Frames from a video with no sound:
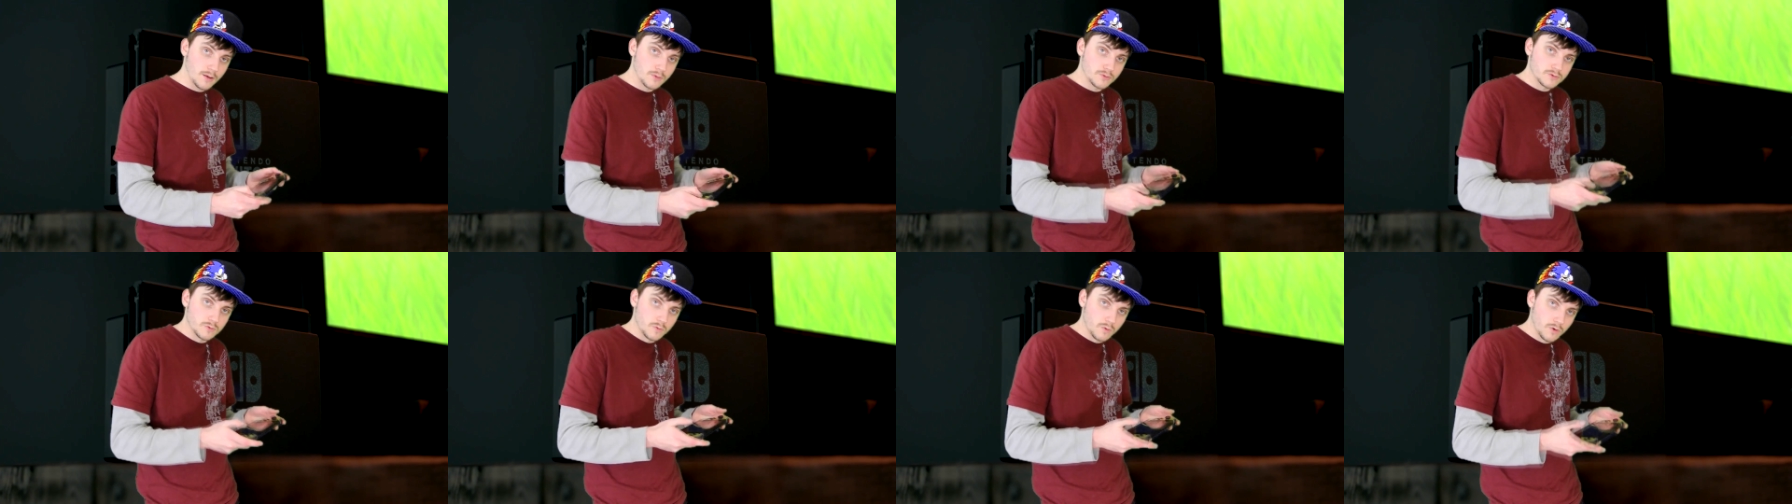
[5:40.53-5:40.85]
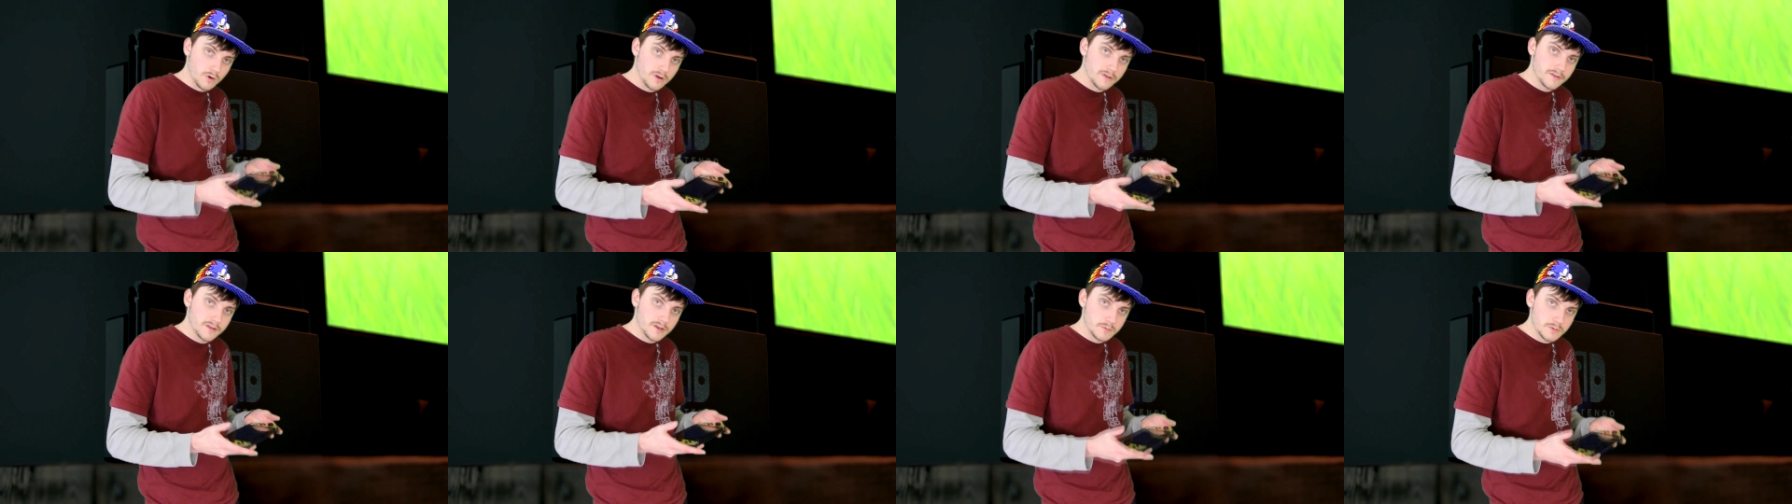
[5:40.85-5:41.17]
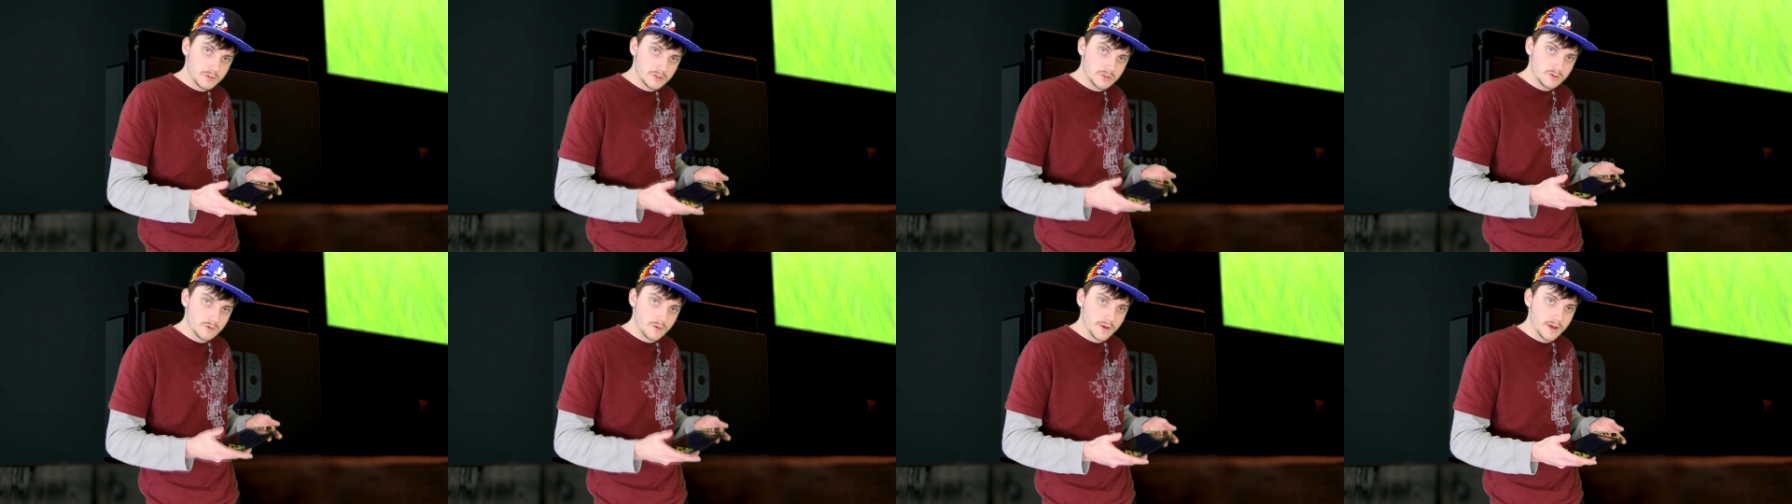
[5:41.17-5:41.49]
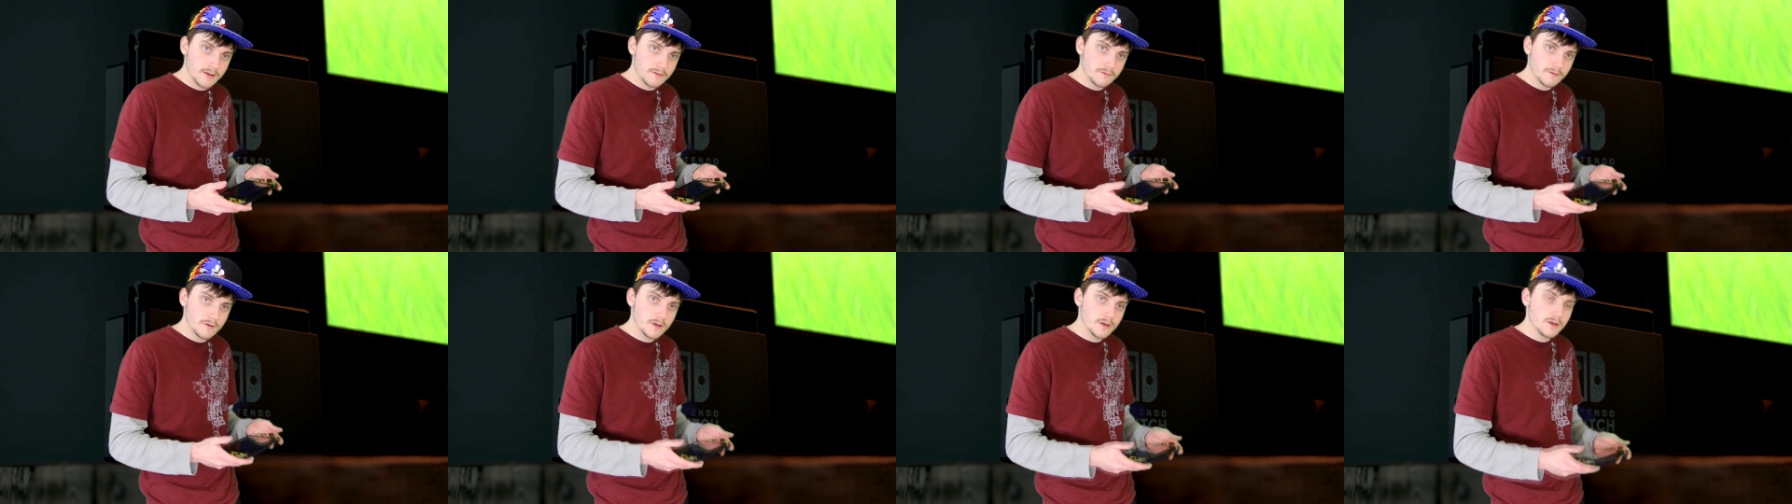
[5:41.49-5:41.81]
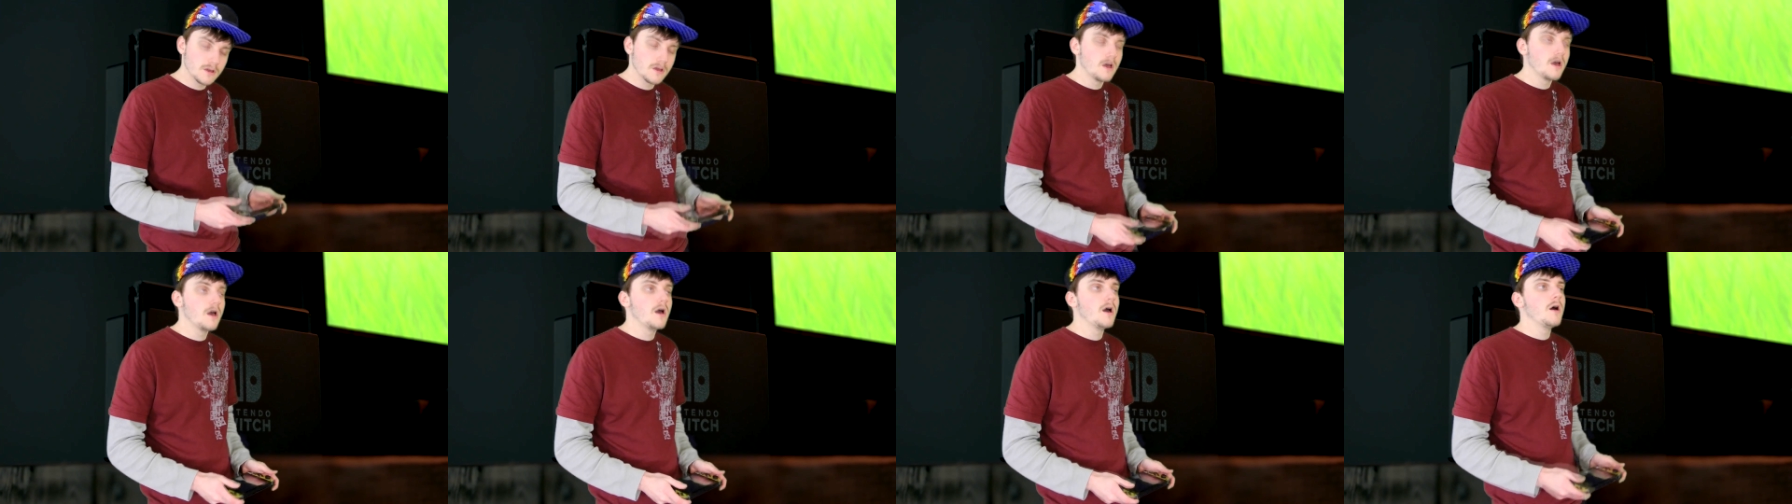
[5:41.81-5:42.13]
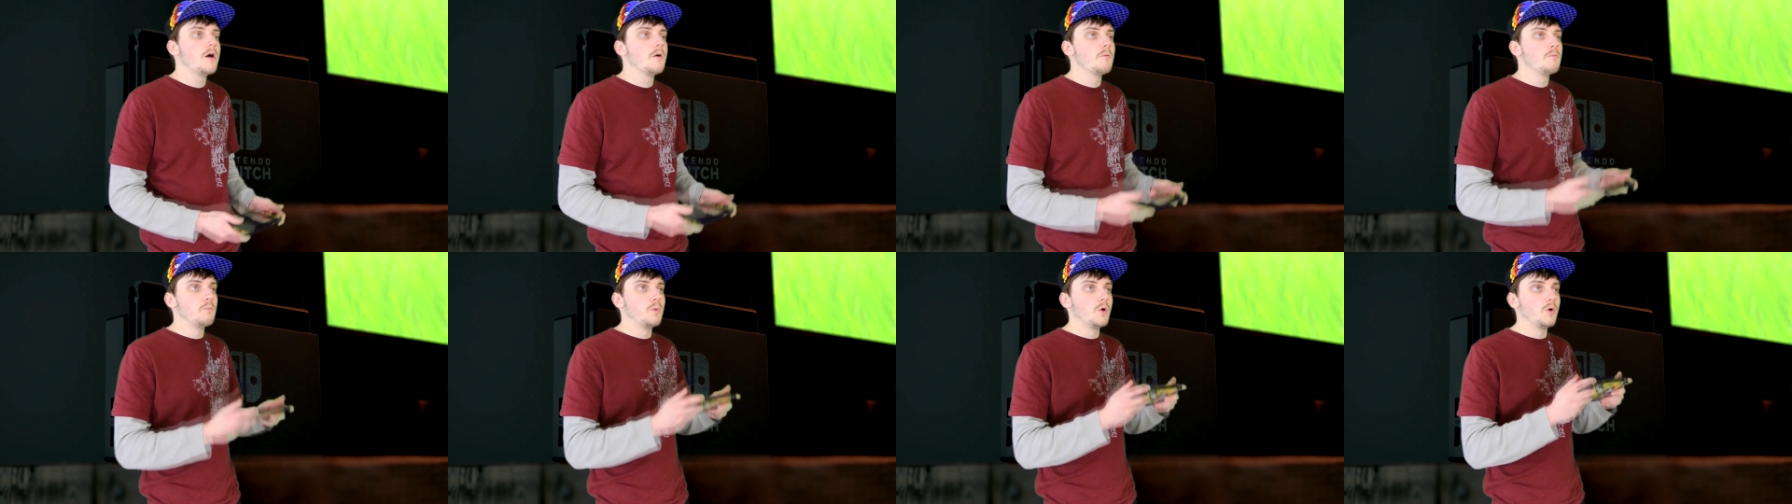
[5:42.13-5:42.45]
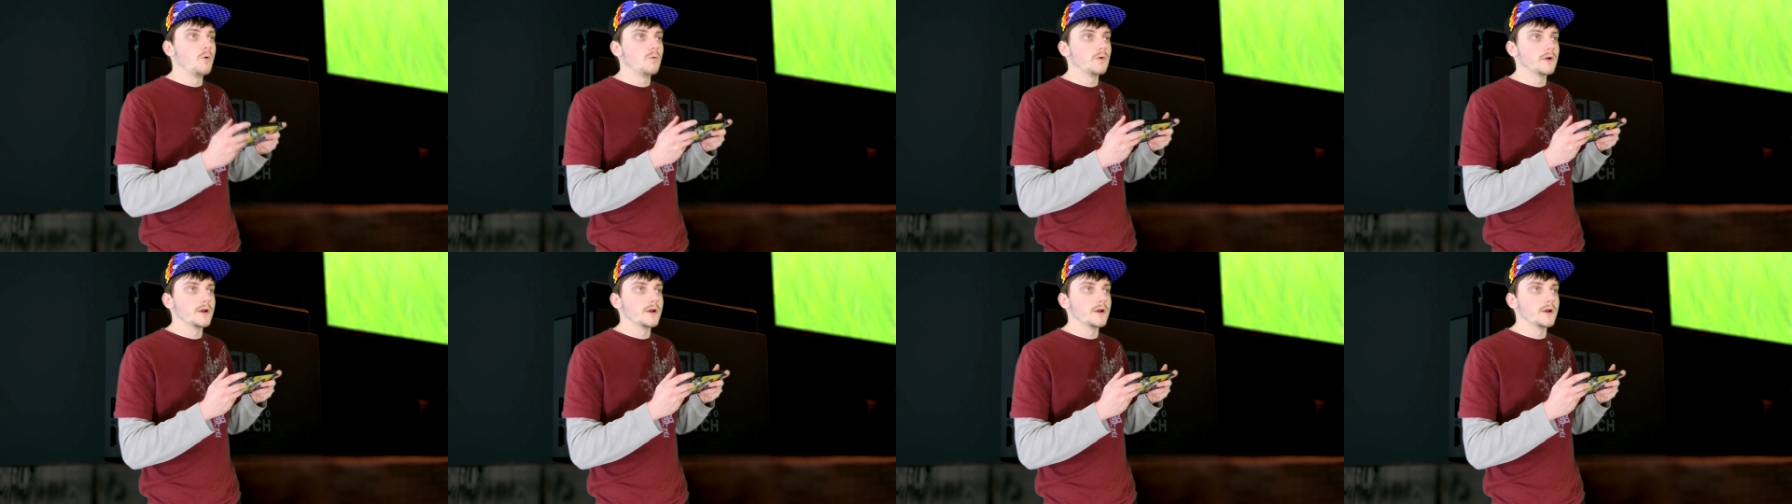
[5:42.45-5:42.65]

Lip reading: I was worried that it'd be too heavy, but